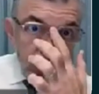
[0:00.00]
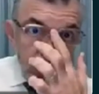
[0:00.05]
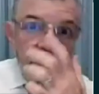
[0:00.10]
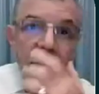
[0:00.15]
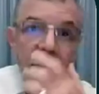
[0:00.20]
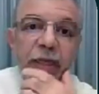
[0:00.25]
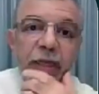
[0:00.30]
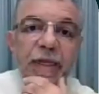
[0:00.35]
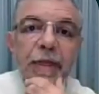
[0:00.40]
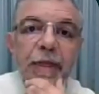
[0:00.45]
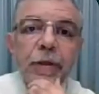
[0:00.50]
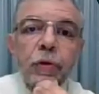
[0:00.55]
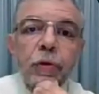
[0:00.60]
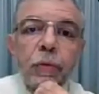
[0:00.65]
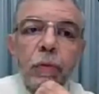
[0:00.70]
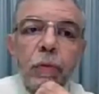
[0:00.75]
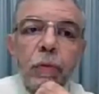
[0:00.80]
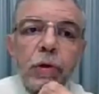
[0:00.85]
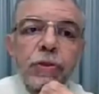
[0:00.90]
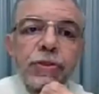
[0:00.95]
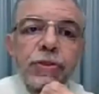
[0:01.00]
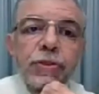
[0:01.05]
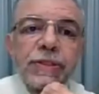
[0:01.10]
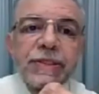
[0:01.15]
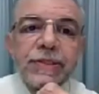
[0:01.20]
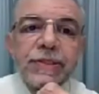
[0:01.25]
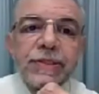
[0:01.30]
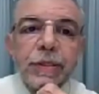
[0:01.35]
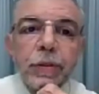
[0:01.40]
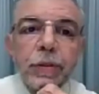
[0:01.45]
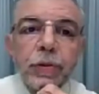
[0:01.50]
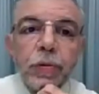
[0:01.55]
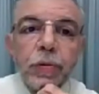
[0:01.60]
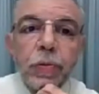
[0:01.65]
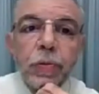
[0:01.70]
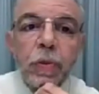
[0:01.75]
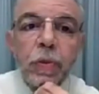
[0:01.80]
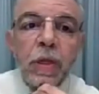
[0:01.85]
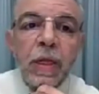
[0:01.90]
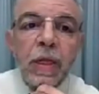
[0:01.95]
so I need to wash the
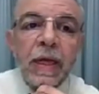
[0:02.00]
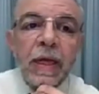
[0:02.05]
CO2.